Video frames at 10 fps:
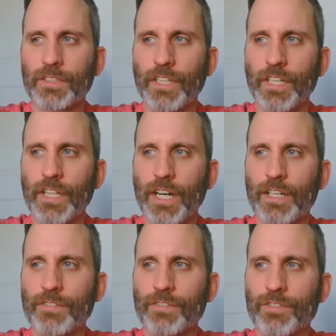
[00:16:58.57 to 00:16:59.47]
get
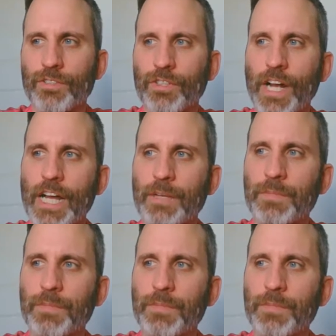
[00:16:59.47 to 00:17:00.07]
off track,